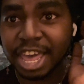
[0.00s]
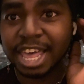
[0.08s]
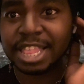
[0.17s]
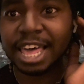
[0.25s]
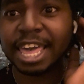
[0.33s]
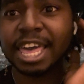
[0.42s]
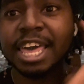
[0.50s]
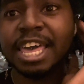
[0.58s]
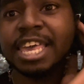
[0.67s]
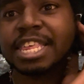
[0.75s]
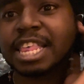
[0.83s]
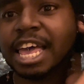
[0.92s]
Like,
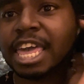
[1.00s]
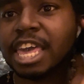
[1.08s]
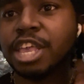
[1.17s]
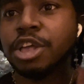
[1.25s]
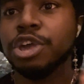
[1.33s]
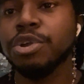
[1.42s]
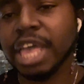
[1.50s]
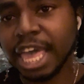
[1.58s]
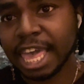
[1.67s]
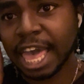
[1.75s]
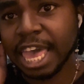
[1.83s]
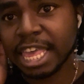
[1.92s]
it's like, you know, you
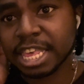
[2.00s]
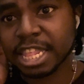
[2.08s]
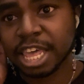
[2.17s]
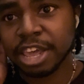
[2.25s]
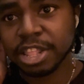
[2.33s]
date gays and